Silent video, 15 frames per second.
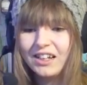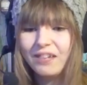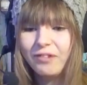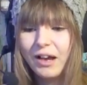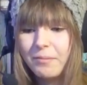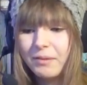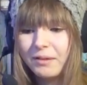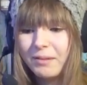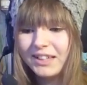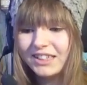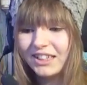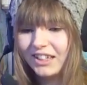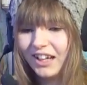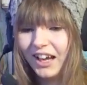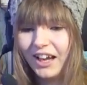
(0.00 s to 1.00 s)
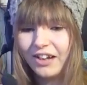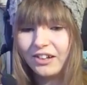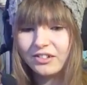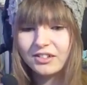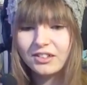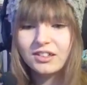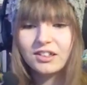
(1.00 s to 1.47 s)
Where am I meant to
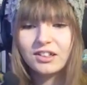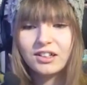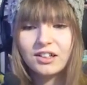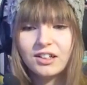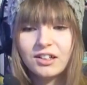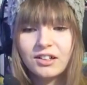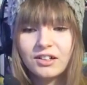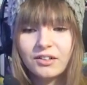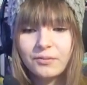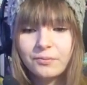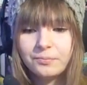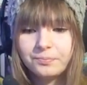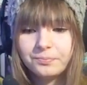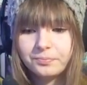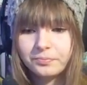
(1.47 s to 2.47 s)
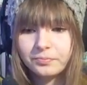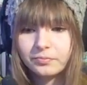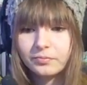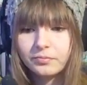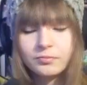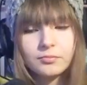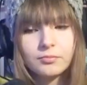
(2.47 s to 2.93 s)

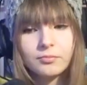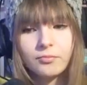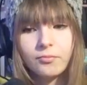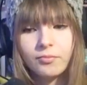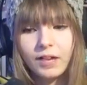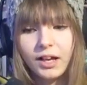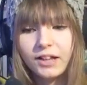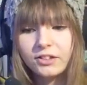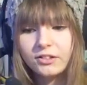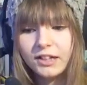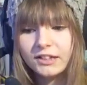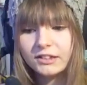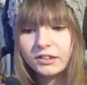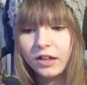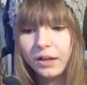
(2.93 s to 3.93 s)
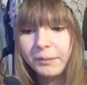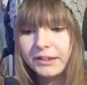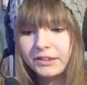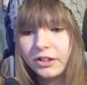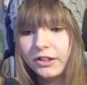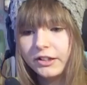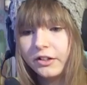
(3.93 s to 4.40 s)
go? I don't actually... I'm
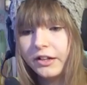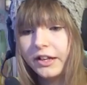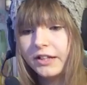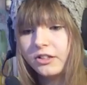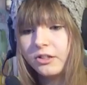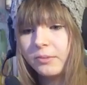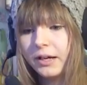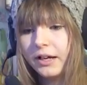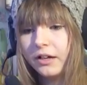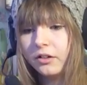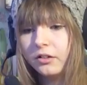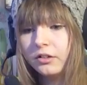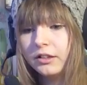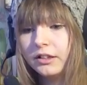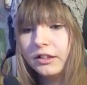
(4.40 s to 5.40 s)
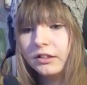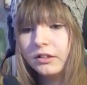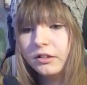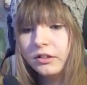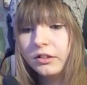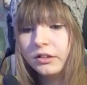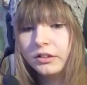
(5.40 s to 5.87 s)
meant to go down there somehow.
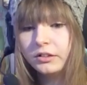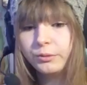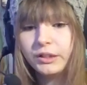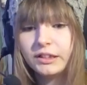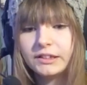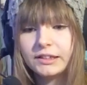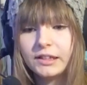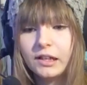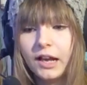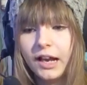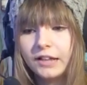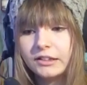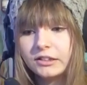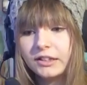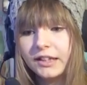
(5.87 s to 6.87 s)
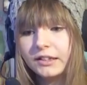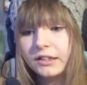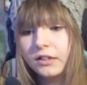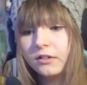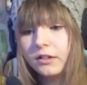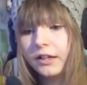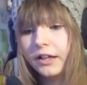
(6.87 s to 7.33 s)
Where's the ladder to get
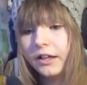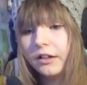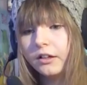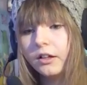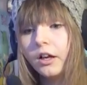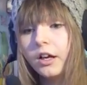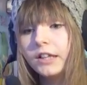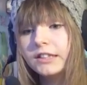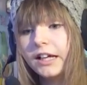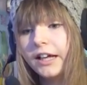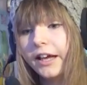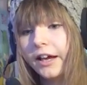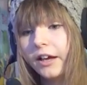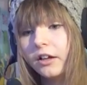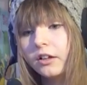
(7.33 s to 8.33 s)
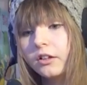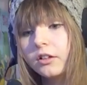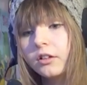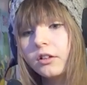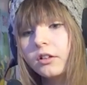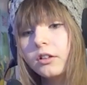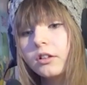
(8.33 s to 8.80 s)
down there? Is that
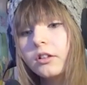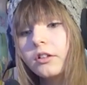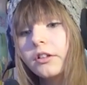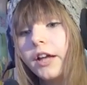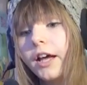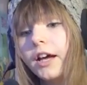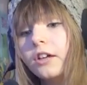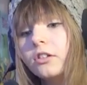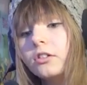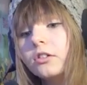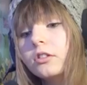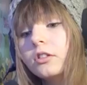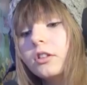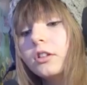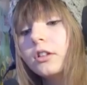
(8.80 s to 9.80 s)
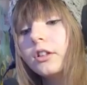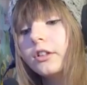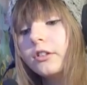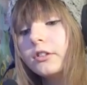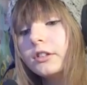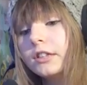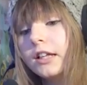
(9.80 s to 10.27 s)
it? No. I
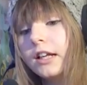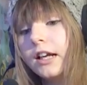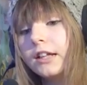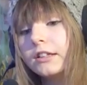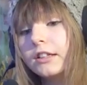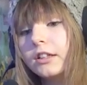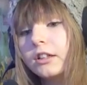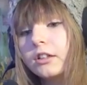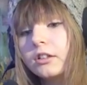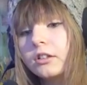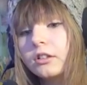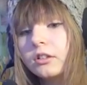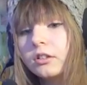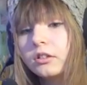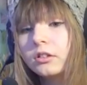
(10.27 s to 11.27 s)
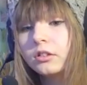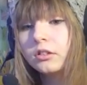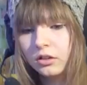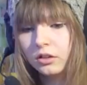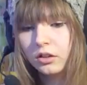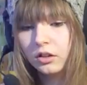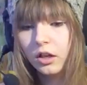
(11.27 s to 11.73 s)
don't see a ladder.
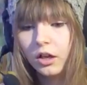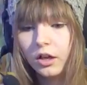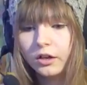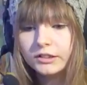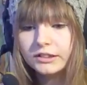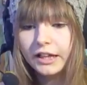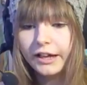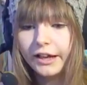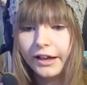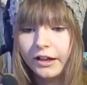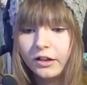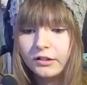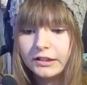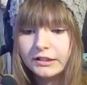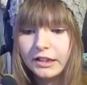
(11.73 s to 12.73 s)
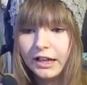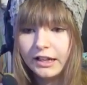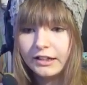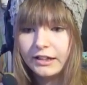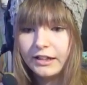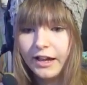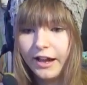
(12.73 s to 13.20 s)
Was that it? Oh, there's a
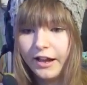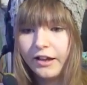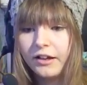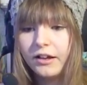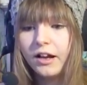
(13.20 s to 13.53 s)
ladder there.